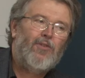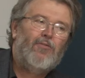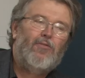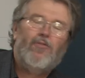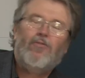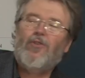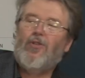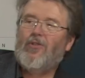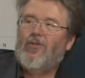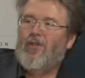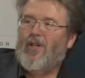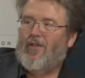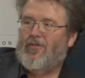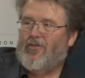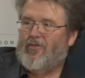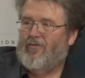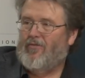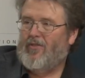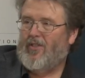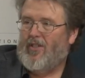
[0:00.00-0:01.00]
beautiful
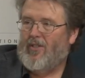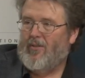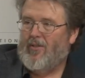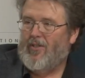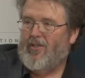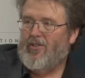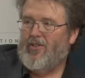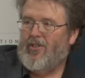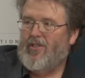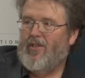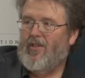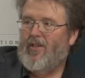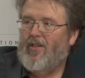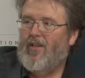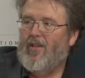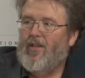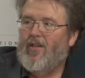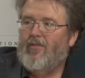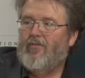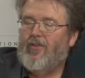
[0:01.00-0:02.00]
photographs of flowers,
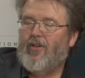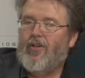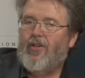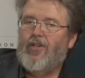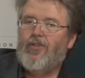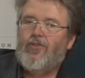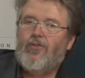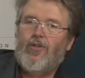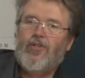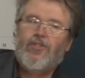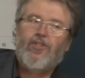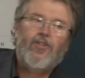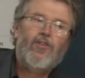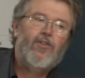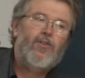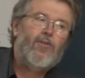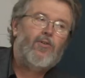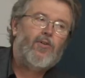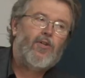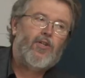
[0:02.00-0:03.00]
very
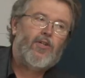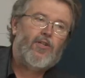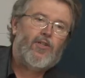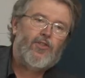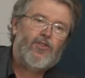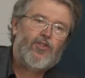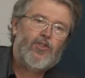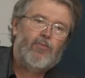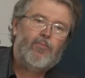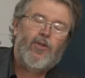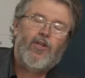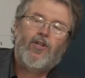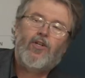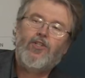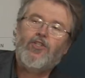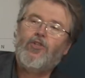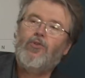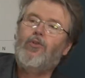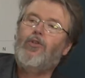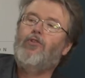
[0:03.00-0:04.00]
interested in horticulture, but
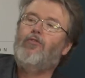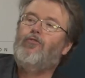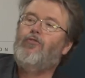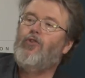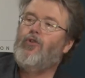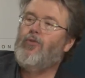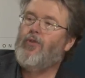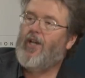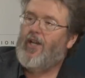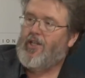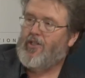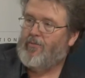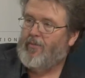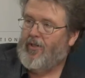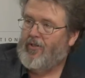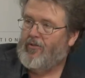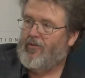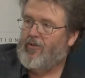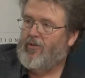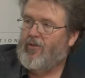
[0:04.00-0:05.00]
also in the food
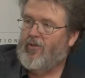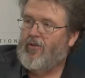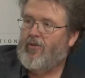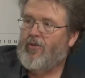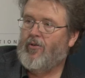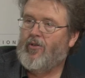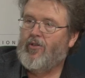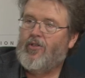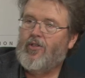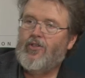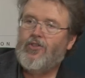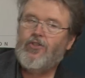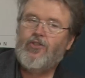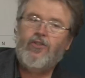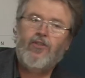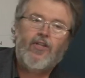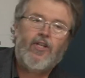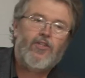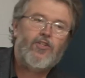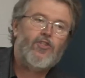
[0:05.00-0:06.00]
aspect of
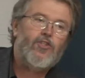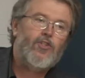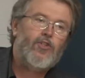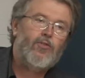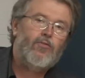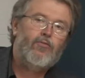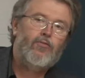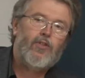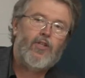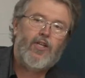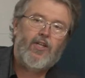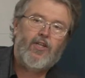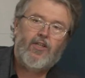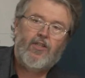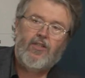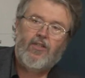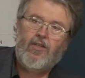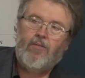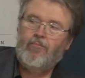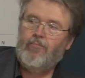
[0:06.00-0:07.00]
horticulture, and that's June
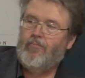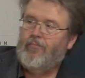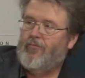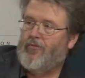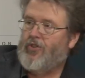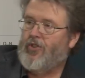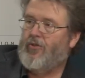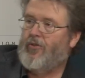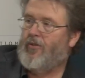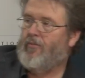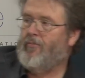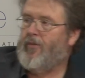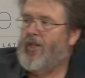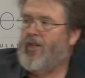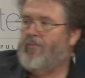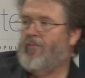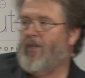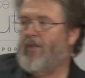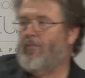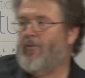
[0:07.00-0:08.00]
Flanagan. I'm sure that
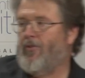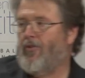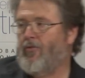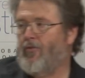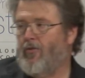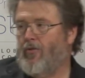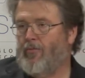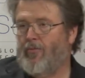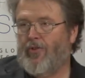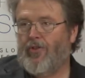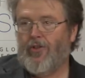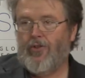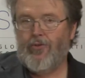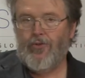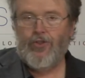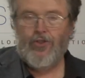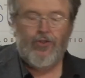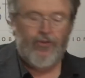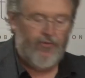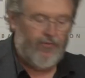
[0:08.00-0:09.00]
many people in the room will
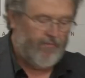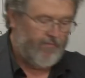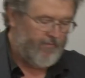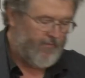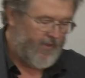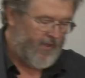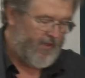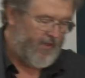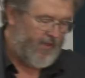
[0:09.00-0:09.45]
know June.